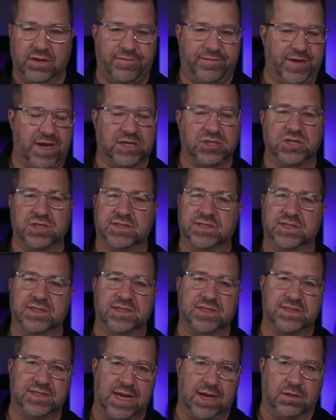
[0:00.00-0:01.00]
effect? Just as
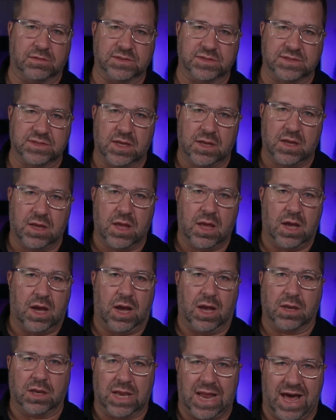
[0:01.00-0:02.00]
it sounds.
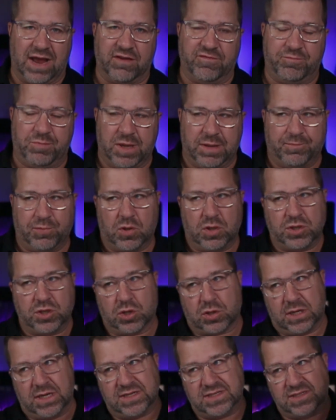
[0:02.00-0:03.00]
A lot of people, and you're
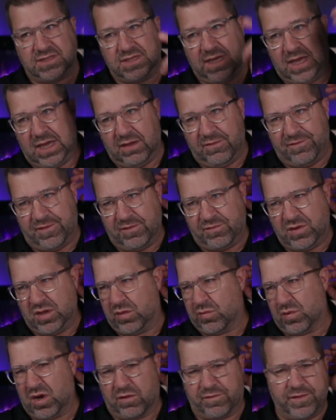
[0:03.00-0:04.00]
going to see
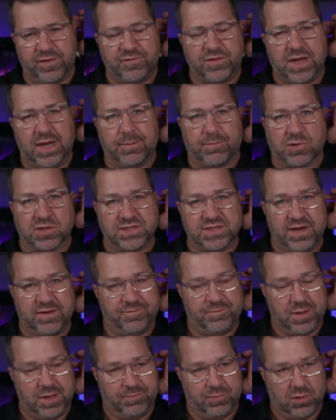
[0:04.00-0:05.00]
53 or 58%
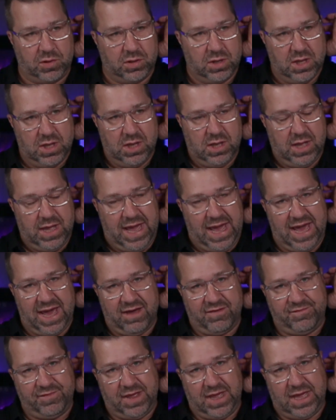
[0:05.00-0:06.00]
of people
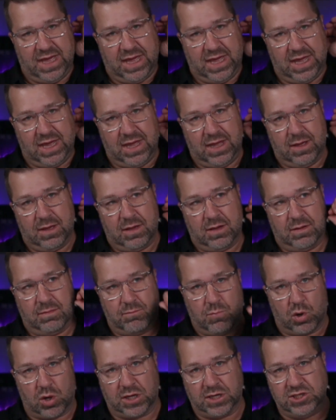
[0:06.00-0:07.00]
have a
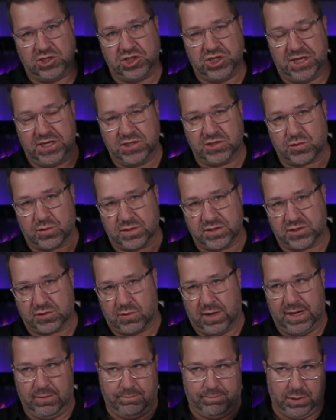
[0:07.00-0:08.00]
mortgage interest
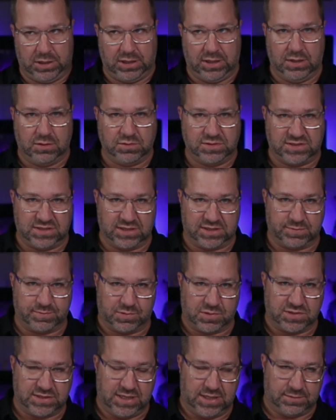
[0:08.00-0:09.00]
rate below
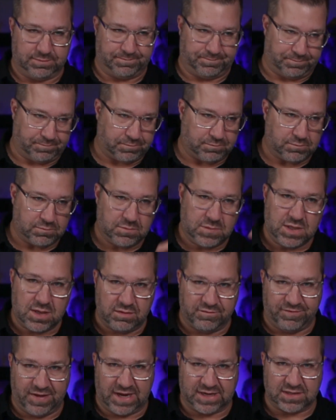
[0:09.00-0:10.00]
6%.
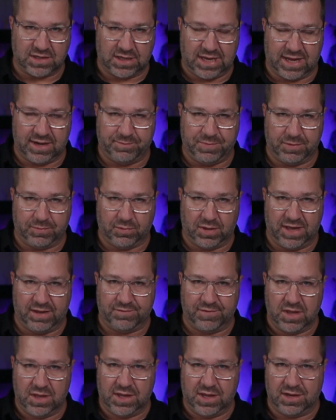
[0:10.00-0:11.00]
In fact, a lot of people have
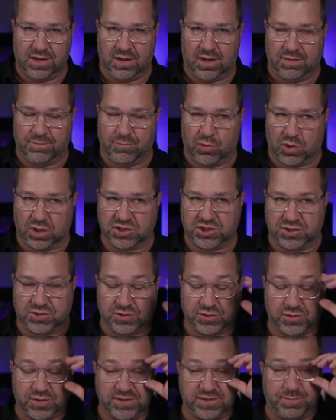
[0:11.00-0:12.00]
mortgage
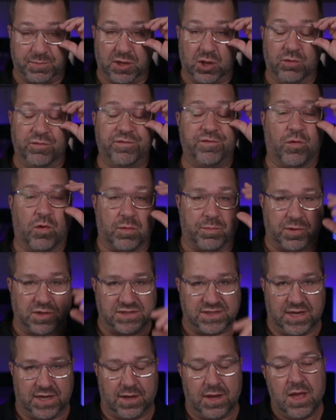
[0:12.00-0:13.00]
interest rates below
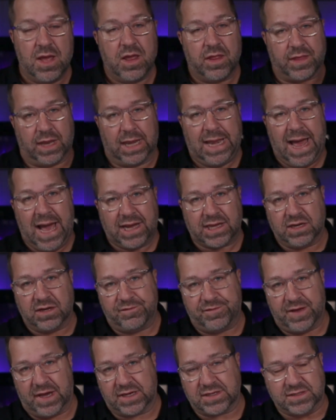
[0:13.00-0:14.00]
4%. The lock-in
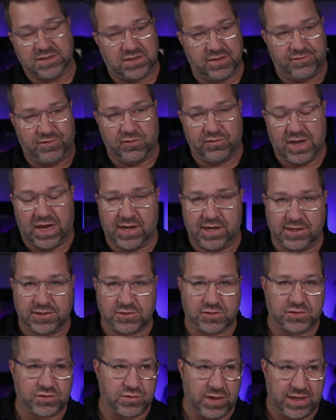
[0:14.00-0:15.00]
effect is if you've got an
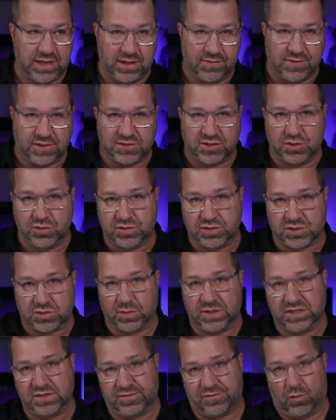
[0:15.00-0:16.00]
interest rate in the 2s,
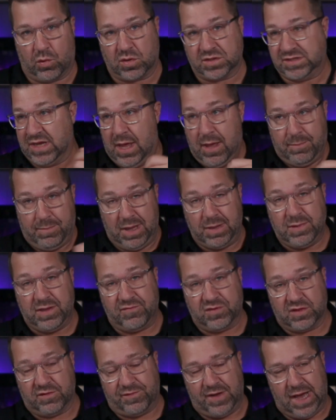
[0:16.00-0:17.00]
3s, 4s, maybe
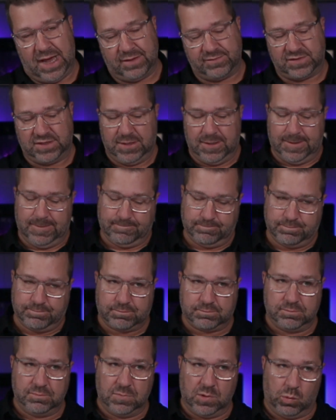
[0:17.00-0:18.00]
even the 5s,
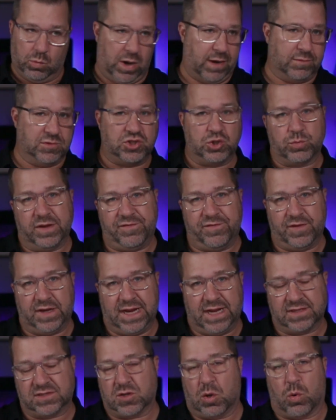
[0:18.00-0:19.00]
why would you
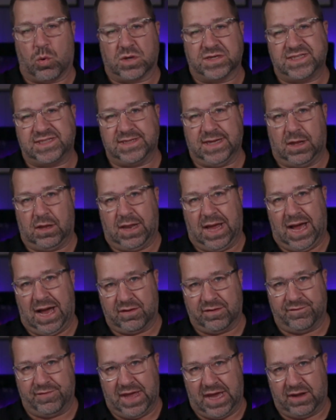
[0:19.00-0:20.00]
refinance or sell
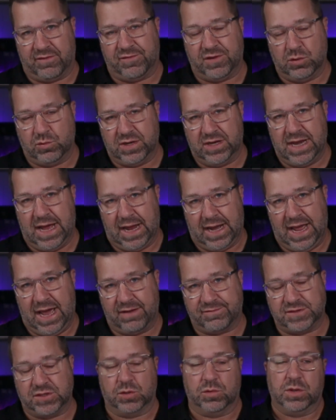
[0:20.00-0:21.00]
out of that if you did not
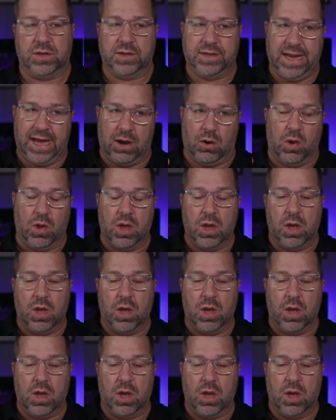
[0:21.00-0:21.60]
have to? Now,